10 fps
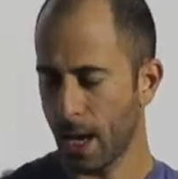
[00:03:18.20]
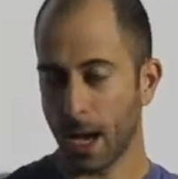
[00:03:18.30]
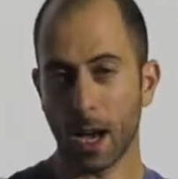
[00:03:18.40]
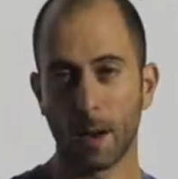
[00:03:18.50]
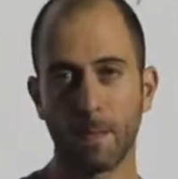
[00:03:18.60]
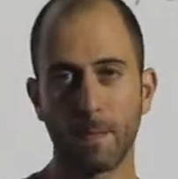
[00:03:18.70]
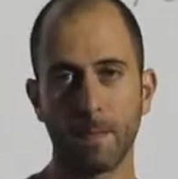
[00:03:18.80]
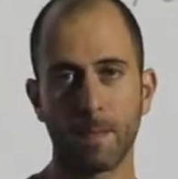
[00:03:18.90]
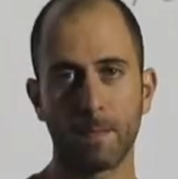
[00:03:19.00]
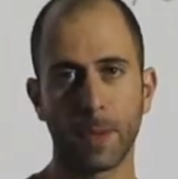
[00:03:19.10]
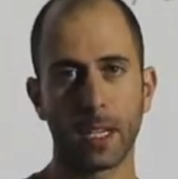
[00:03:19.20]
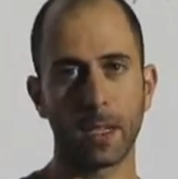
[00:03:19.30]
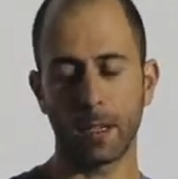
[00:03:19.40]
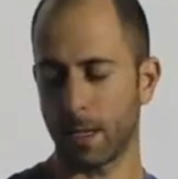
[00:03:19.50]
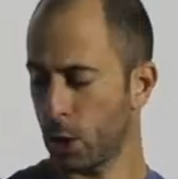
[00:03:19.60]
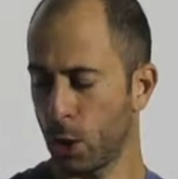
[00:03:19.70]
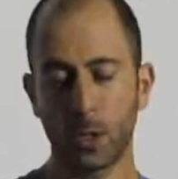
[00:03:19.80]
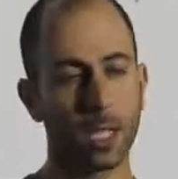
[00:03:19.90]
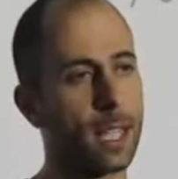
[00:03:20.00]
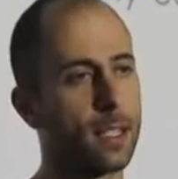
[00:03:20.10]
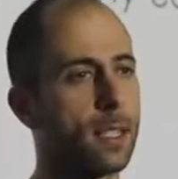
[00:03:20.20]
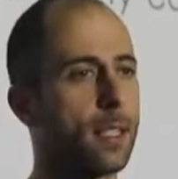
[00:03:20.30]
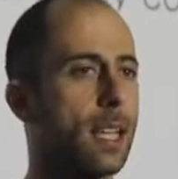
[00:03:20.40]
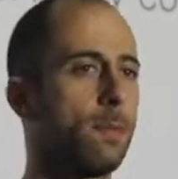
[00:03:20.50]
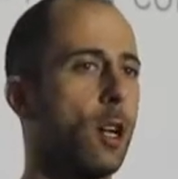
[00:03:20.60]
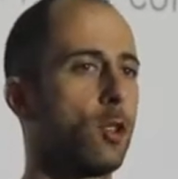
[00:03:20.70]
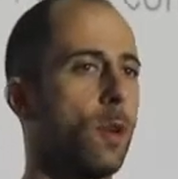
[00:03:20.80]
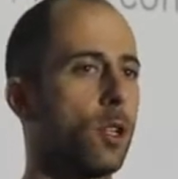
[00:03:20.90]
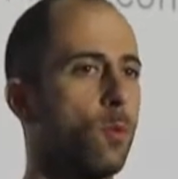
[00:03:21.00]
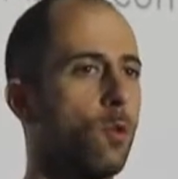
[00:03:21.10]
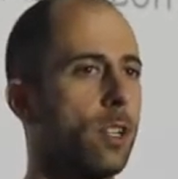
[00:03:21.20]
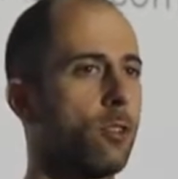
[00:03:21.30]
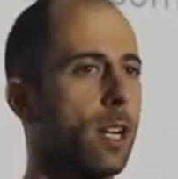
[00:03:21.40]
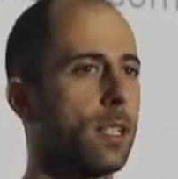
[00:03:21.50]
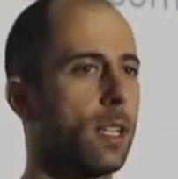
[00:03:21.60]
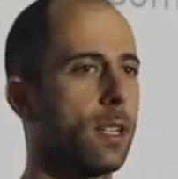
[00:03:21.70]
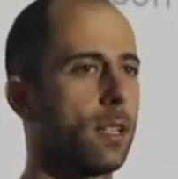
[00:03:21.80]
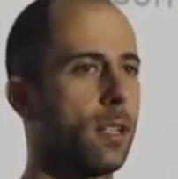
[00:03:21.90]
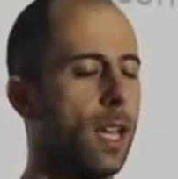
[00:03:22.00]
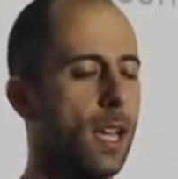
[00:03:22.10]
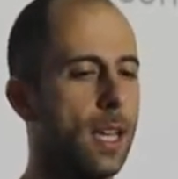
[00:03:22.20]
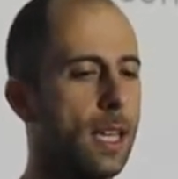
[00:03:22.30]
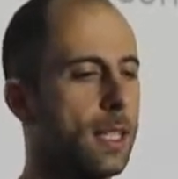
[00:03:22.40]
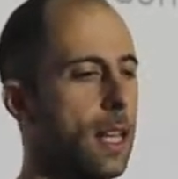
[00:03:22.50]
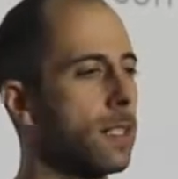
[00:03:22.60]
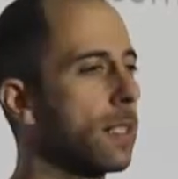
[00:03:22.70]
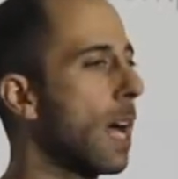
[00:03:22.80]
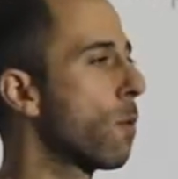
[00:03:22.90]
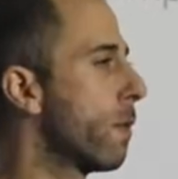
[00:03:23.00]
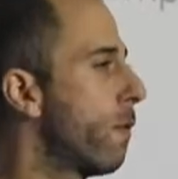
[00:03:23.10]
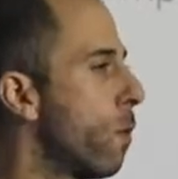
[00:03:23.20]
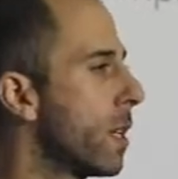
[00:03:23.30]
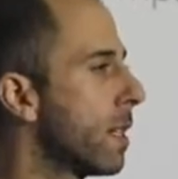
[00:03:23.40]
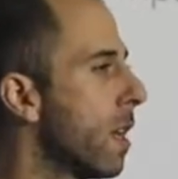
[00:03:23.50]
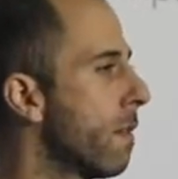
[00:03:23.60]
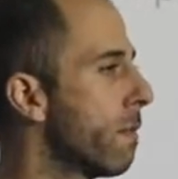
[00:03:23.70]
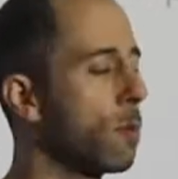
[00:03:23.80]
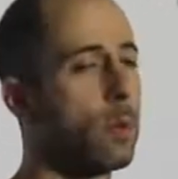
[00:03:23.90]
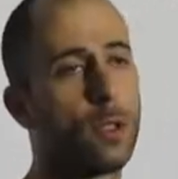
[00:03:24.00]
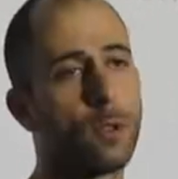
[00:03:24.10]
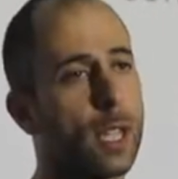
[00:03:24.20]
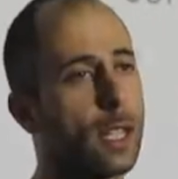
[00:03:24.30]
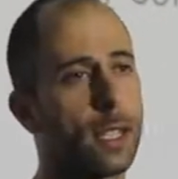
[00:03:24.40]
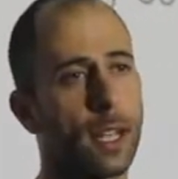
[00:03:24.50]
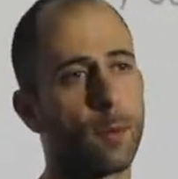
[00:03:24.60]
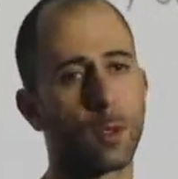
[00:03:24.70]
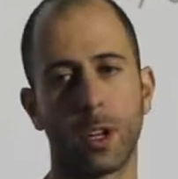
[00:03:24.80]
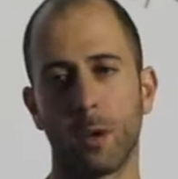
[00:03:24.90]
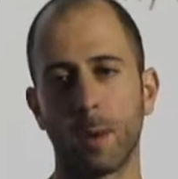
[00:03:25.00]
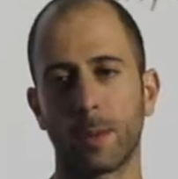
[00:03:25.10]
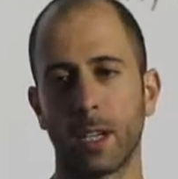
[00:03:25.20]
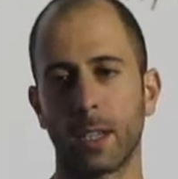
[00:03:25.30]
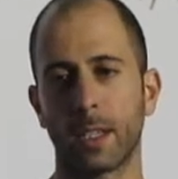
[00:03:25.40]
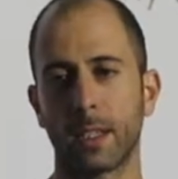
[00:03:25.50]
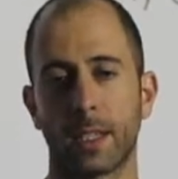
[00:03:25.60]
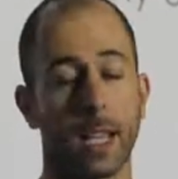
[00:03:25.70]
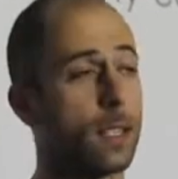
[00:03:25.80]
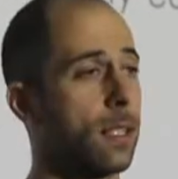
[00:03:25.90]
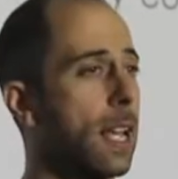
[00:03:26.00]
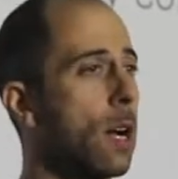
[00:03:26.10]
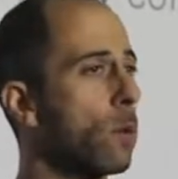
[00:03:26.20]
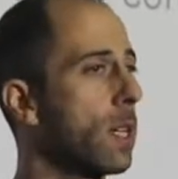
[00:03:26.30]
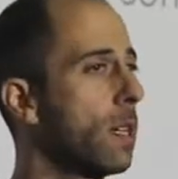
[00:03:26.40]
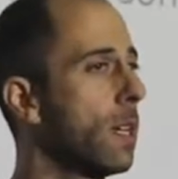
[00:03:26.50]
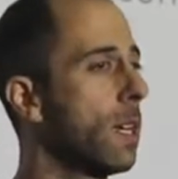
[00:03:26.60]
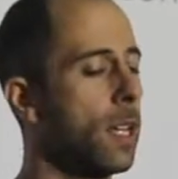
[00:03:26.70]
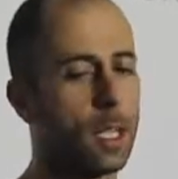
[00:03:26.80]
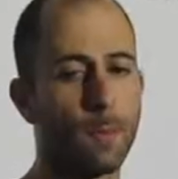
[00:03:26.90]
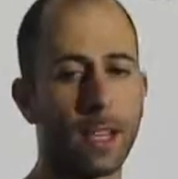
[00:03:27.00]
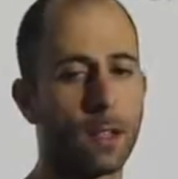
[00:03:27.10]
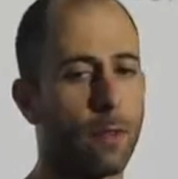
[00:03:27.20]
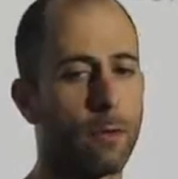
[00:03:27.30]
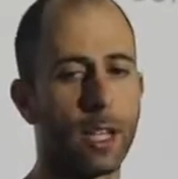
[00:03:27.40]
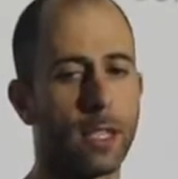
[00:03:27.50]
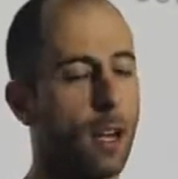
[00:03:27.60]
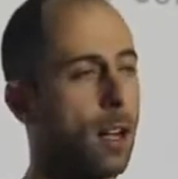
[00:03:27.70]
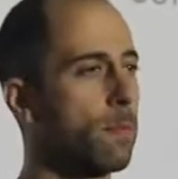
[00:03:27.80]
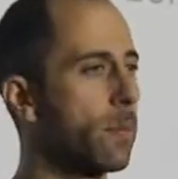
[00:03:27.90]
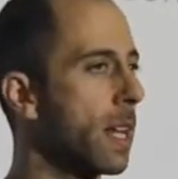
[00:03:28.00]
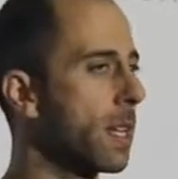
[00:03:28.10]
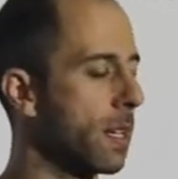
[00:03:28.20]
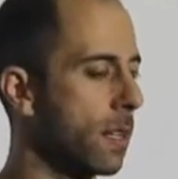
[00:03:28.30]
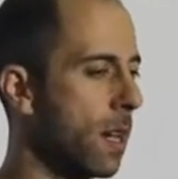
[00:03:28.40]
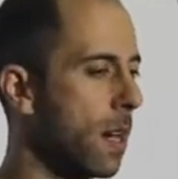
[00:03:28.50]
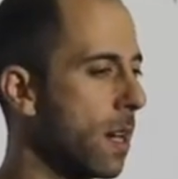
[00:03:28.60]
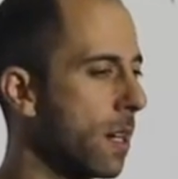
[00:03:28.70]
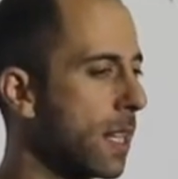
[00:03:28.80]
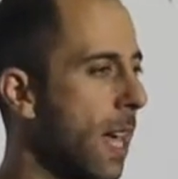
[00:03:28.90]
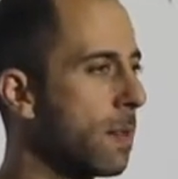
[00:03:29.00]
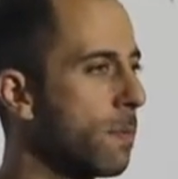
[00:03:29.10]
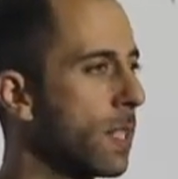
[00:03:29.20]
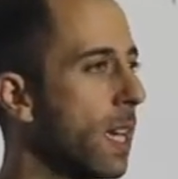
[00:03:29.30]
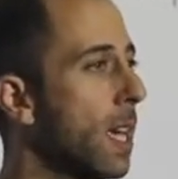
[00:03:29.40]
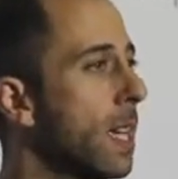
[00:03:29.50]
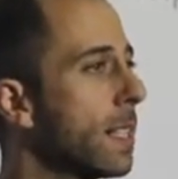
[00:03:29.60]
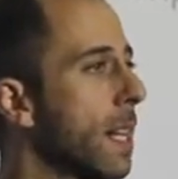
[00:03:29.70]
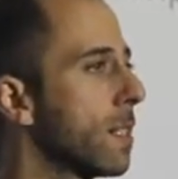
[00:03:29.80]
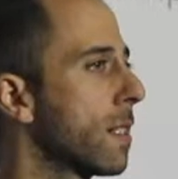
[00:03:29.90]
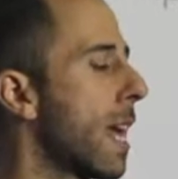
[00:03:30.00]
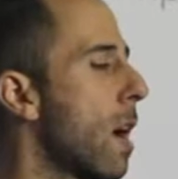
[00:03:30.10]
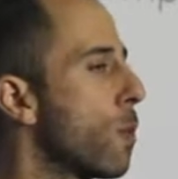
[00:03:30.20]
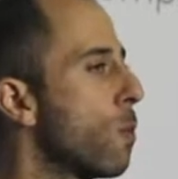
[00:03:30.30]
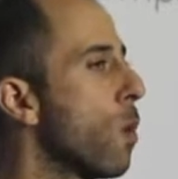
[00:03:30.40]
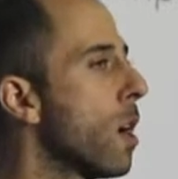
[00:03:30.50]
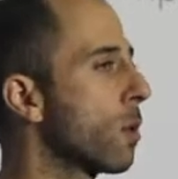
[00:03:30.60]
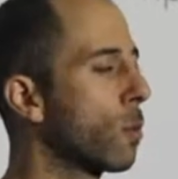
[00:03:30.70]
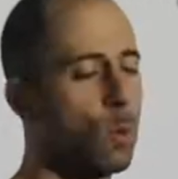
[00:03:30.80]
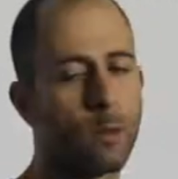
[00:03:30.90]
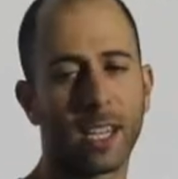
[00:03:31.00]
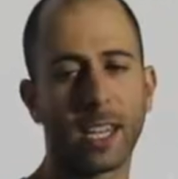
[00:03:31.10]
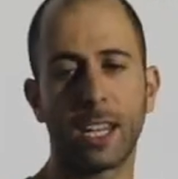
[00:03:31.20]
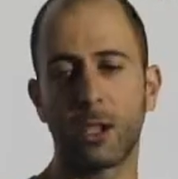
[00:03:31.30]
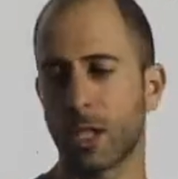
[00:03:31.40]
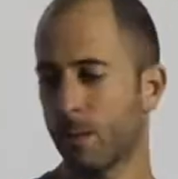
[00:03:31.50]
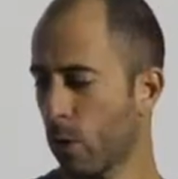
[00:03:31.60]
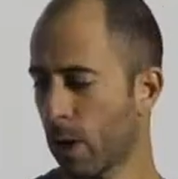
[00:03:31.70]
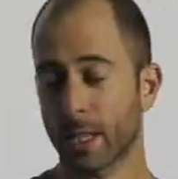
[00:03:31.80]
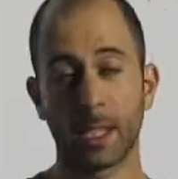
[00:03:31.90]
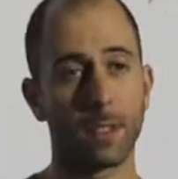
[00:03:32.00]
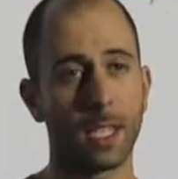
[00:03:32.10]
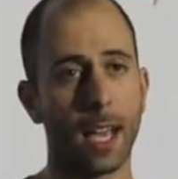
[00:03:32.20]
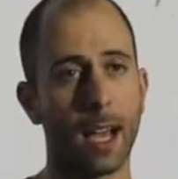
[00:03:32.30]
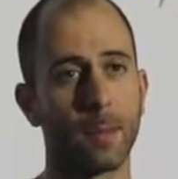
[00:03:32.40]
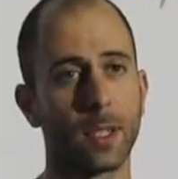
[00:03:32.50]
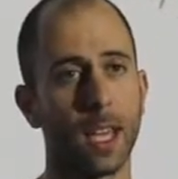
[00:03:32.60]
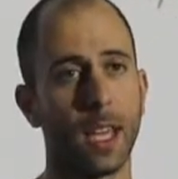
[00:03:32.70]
But user data today is much, much more interesting. It tells us how we fall in love when we use dating apps on our websites. It tells us how we spend our free time playing games. It tells us how we work when we're engaging in productivity apps.